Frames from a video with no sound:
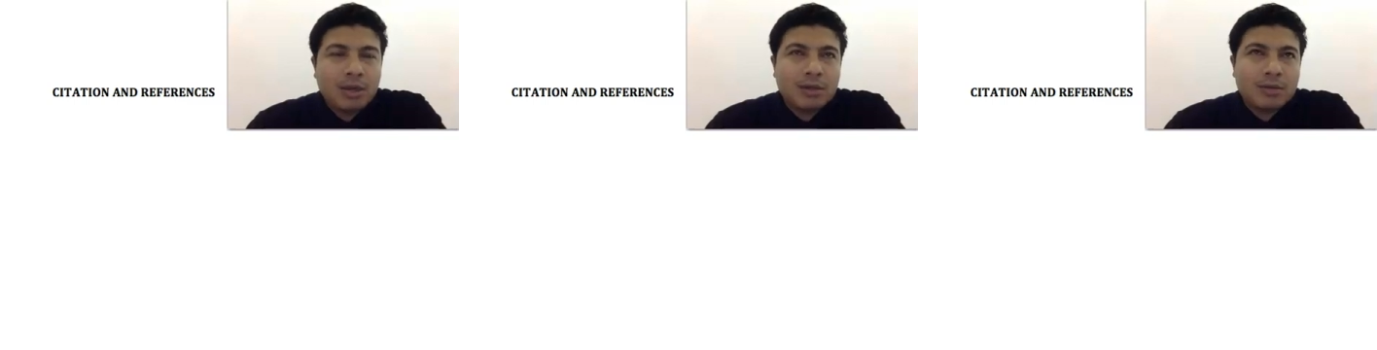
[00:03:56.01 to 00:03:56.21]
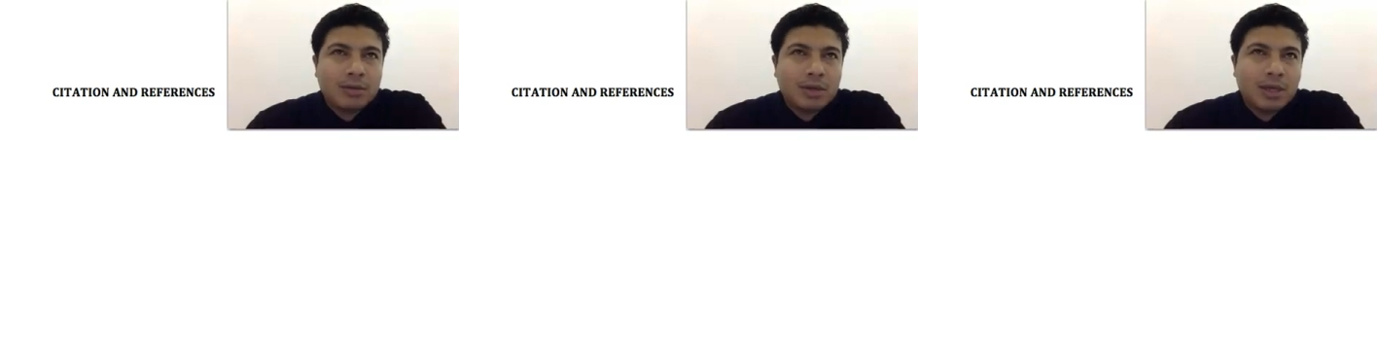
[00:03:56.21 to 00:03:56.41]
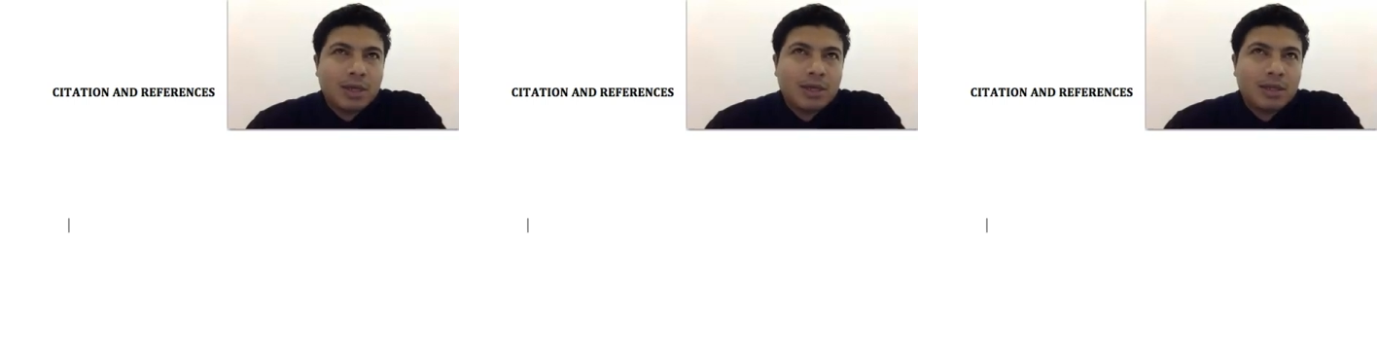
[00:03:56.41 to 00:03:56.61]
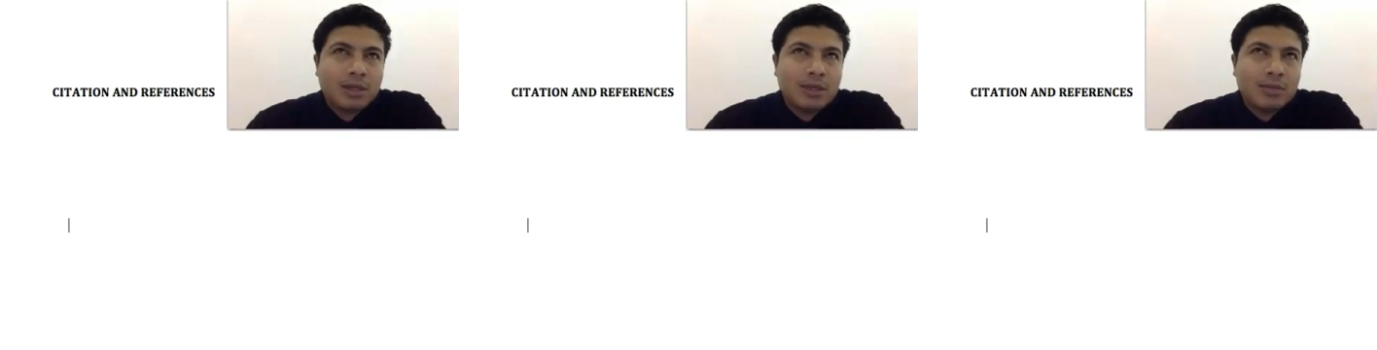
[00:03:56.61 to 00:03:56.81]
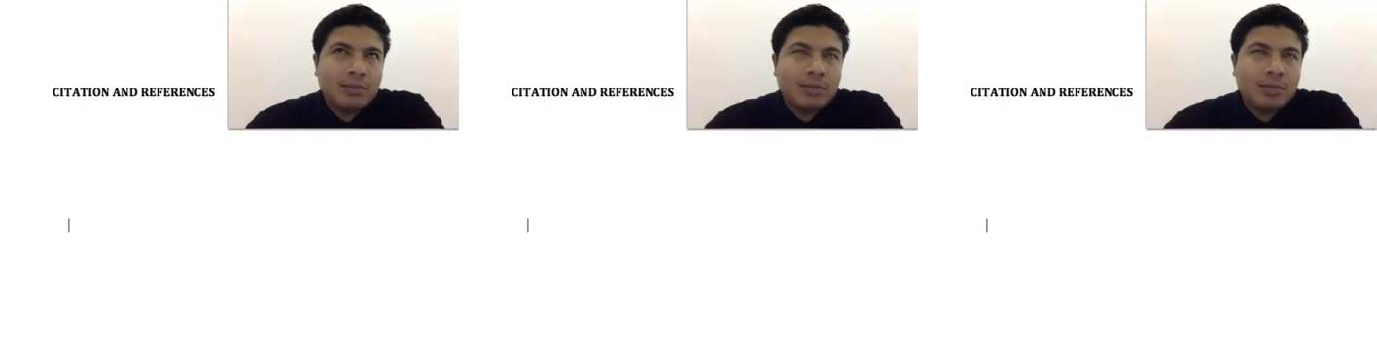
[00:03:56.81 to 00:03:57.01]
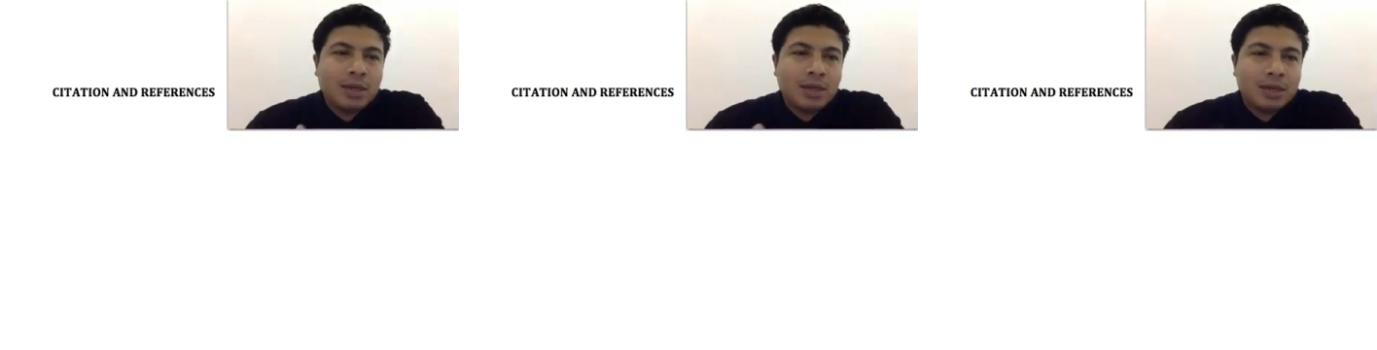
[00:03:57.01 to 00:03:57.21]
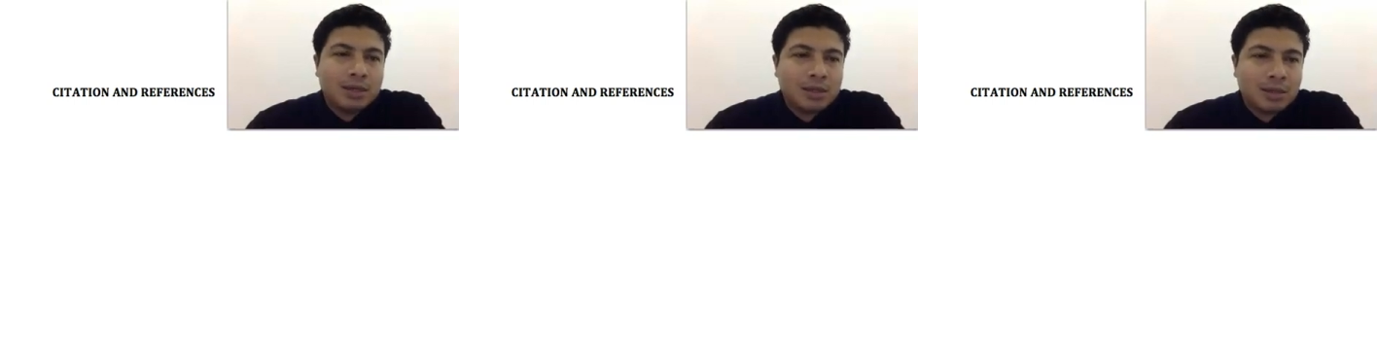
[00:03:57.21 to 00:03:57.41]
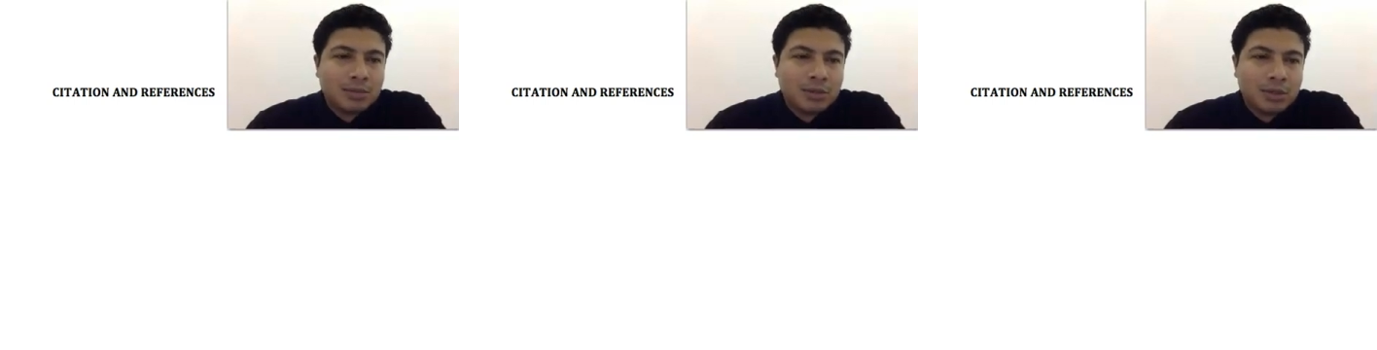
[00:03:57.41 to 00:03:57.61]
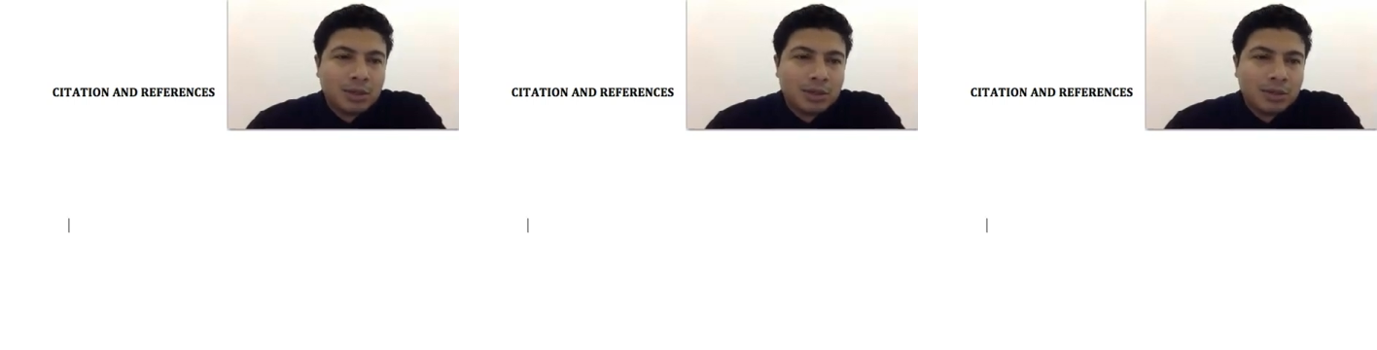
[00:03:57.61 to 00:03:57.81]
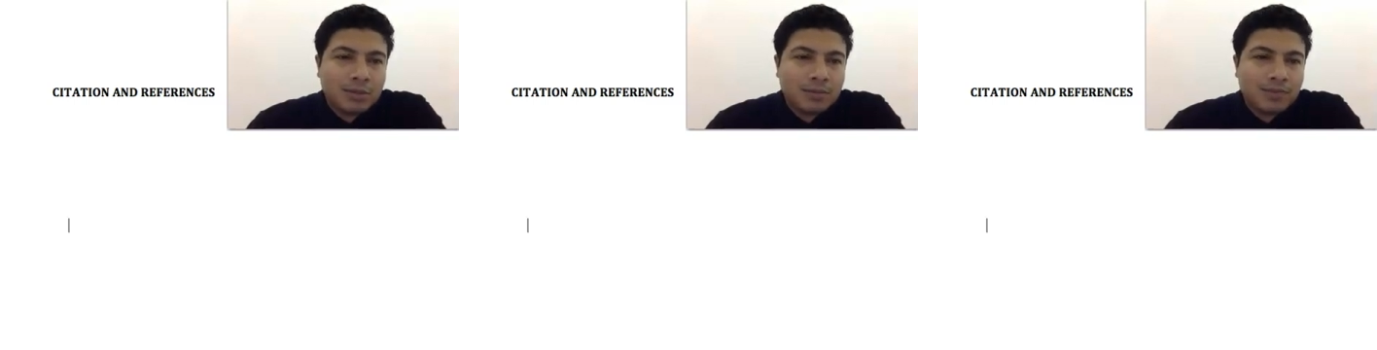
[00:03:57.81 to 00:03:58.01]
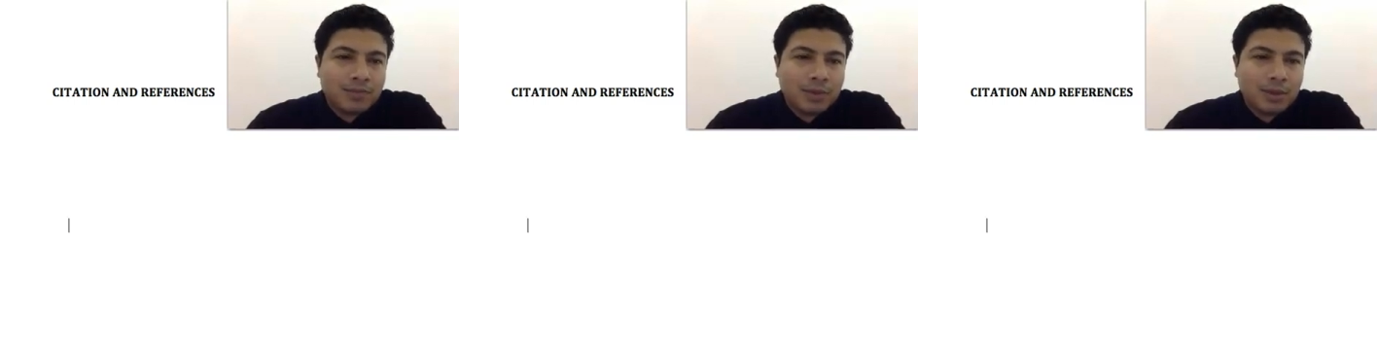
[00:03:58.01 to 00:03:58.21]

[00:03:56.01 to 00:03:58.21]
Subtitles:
So that is my assumption.